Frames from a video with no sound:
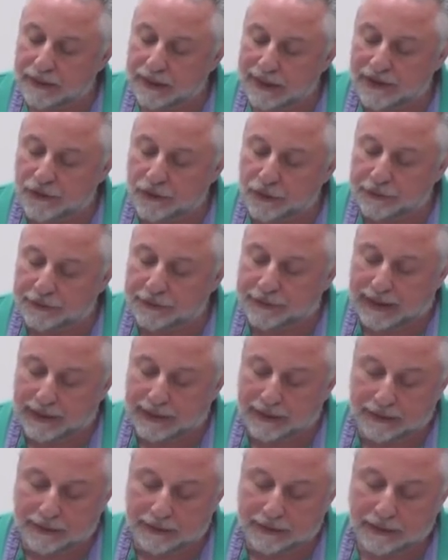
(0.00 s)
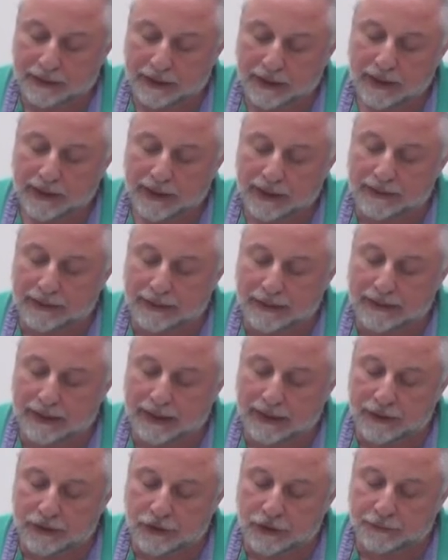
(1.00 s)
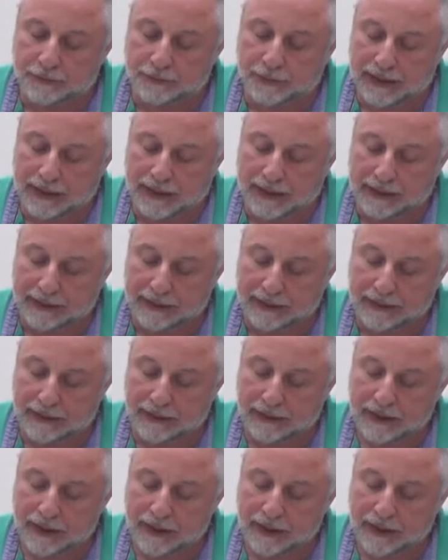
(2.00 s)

is to fight, in the sense of playing,